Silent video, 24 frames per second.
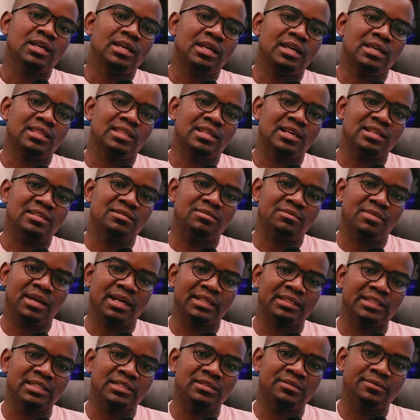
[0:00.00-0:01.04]
and that
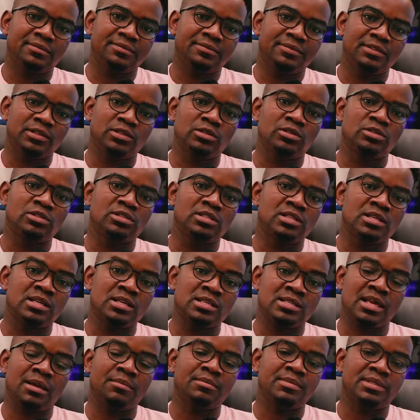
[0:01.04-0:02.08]
magnetic field,
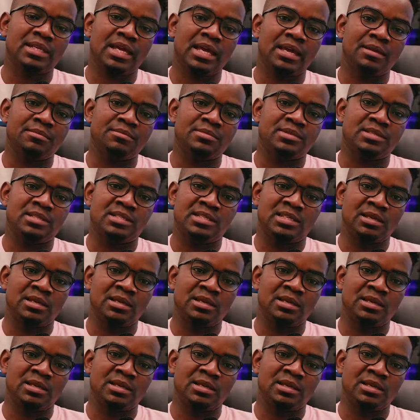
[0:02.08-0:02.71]
sometimes